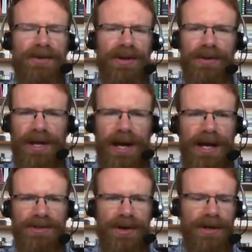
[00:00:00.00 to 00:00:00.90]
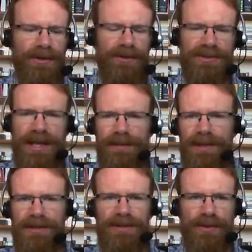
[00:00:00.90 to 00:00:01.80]
and all the other gods are either
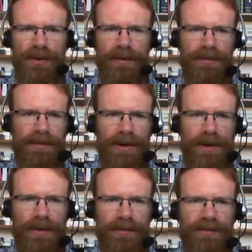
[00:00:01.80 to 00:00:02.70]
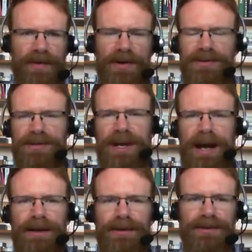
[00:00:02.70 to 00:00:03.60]
demons or you know false
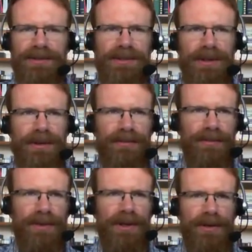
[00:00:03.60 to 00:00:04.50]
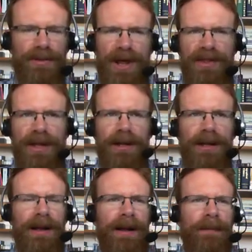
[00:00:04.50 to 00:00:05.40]
idols that are that are nothing.
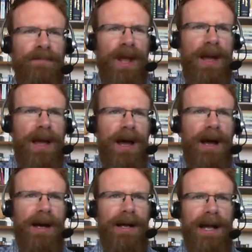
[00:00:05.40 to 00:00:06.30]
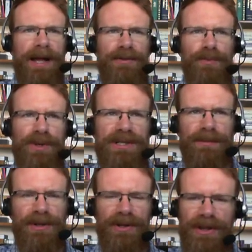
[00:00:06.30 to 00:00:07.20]
and we
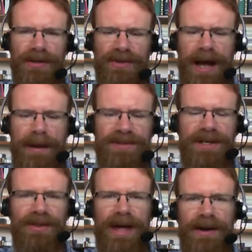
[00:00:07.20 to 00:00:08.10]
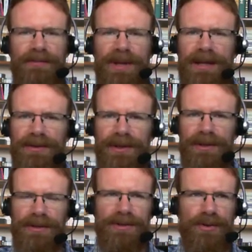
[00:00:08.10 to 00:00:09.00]
typically think of the opposite of that of being
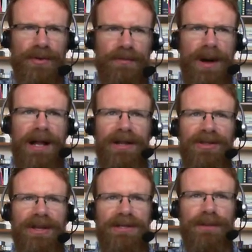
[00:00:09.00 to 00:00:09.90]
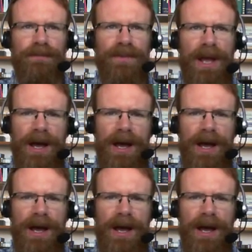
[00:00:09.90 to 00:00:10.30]
the sort of polytheism